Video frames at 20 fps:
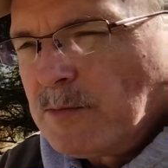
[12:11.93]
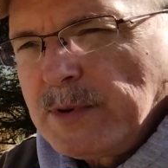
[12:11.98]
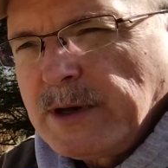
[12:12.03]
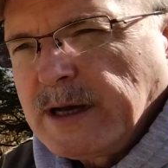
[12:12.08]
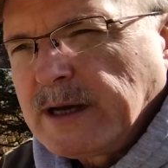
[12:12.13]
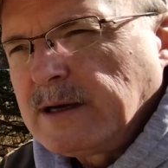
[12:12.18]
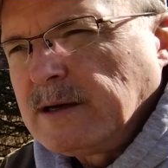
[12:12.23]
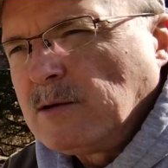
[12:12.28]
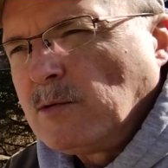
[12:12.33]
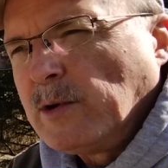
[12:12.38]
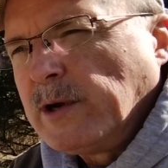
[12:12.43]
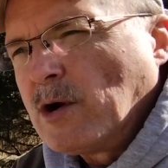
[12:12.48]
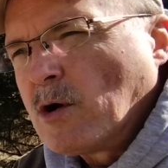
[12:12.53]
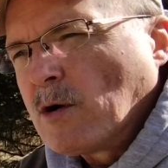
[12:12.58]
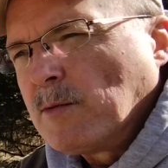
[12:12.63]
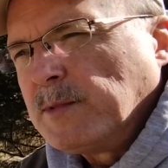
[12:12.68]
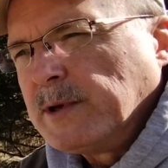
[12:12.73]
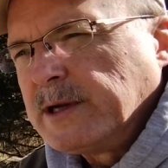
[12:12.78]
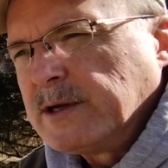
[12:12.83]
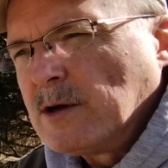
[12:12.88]
bit. We
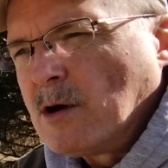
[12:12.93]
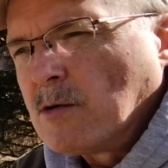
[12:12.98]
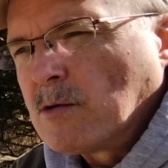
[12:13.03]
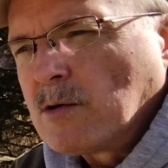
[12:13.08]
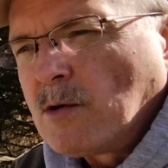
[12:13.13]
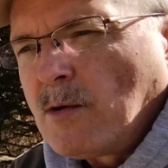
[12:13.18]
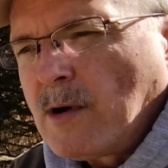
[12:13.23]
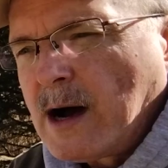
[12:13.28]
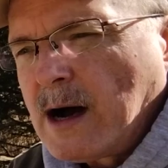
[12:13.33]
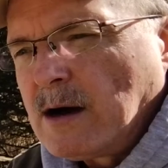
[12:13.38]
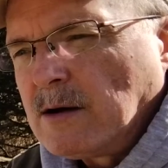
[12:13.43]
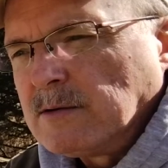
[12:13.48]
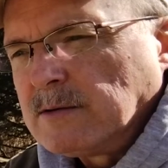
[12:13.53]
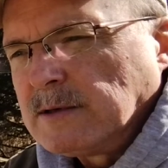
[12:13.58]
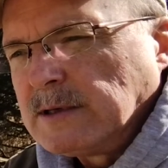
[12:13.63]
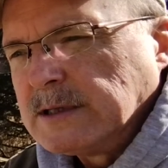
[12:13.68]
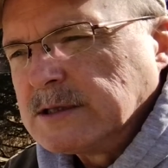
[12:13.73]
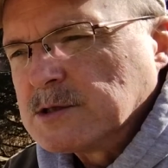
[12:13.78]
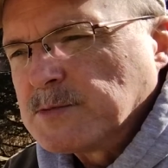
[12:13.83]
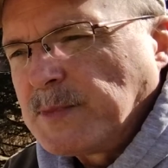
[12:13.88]
normally don't go out
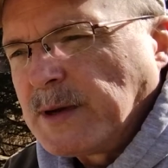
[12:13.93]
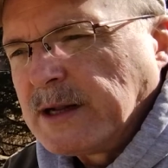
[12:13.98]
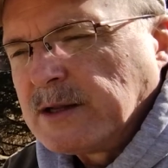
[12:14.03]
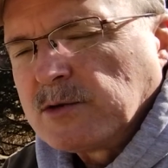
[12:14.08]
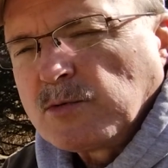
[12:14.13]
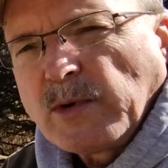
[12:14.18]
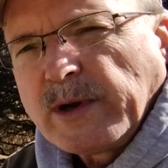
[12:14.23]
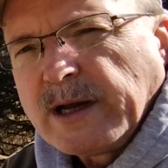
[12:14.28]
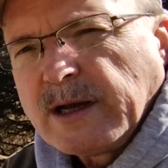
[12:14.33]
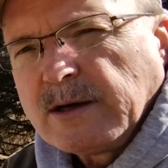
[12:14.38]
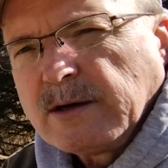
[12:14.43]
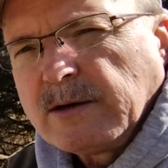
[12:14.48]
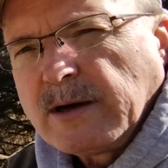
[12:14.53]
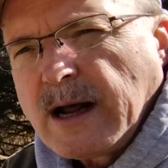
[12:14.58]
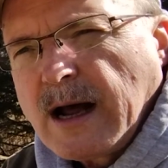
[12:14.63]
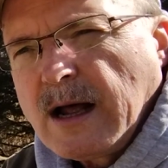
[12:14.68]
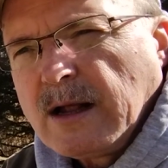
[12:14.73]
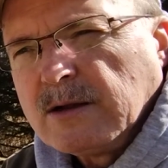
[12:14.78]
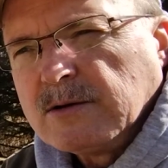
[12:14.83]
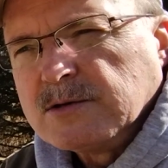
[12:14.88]
and spend
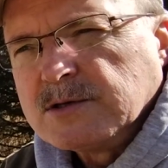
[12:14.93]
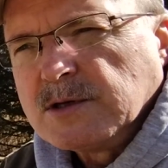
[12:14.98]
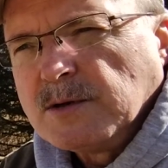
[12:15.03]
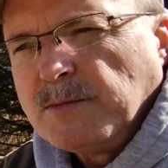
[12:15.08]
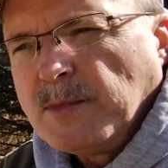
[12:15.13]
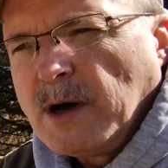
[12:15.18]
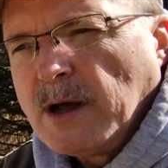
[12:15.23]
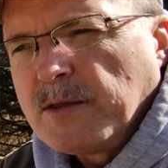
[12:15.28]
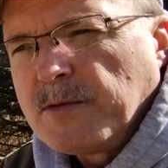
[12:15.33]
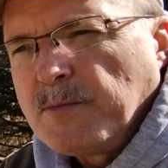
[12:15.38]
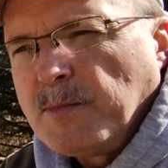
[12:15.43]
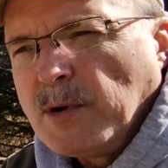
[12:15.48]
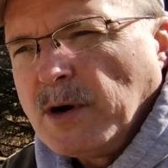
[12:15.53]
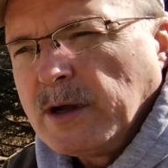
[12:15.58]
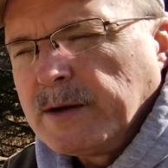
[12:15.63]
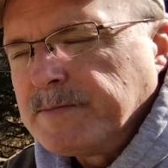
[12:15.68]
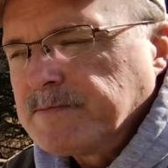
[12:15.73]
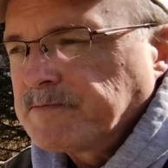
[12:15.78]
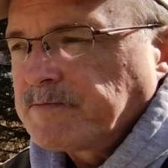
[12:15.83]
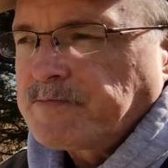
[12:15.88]
$300 a month,
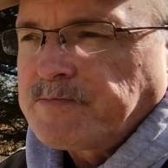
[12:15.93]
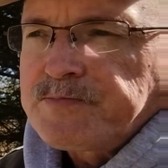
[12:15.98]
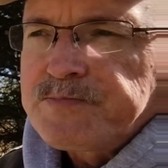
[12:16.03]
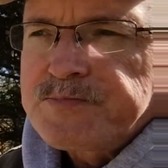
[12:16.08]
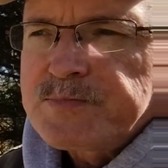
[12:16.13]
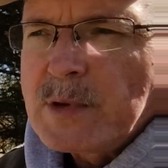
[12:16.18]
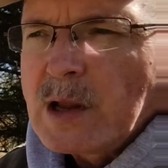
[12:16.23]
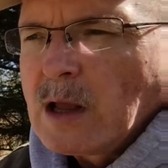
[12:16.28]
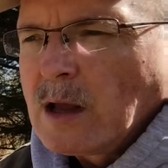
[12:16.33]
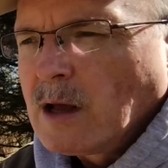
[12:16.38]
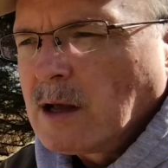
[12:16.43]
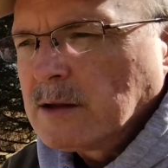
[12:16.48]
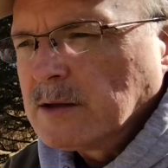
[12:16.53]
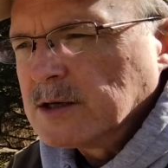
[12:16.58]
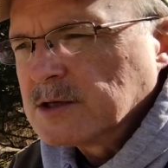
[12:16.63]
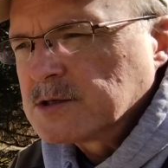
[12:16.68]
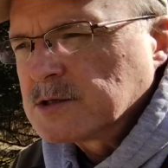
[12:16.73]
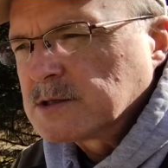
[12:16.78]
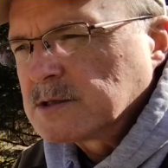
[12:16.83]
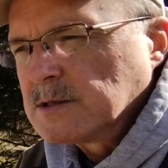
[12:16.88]
but
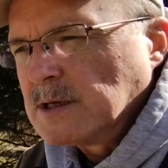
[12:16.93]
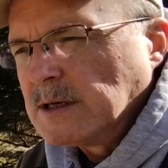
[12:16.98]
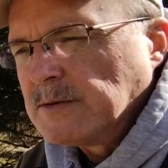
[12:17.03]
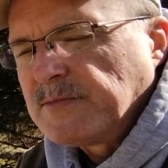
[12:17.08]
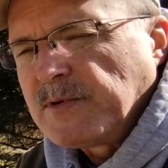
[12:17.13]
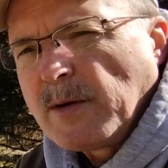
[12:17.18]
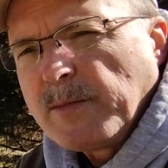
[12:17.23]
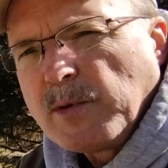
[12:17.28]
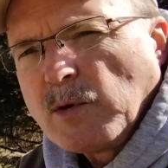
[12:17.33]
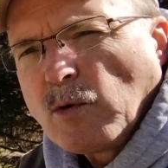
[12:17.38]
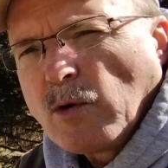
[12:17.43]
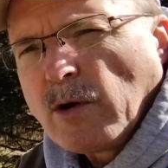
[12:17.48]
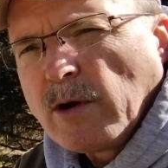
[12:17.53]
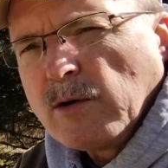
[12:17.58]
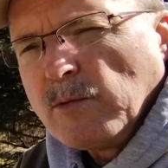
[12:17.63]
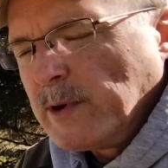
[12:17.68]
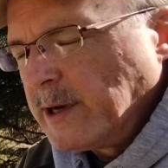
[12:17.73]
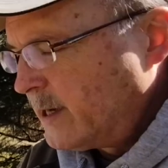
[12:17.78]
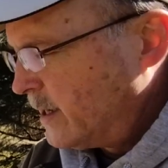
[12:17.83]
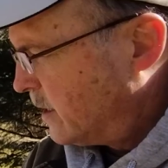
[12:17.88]
this in
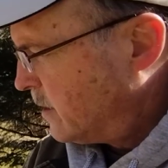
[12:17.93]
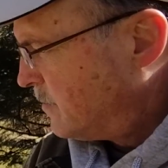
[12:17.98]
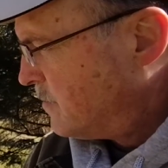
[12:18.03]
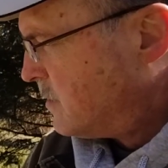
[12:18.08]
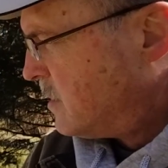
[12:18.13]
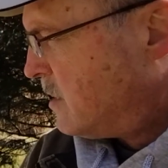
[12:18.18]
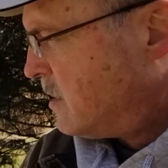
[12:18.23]
February we did.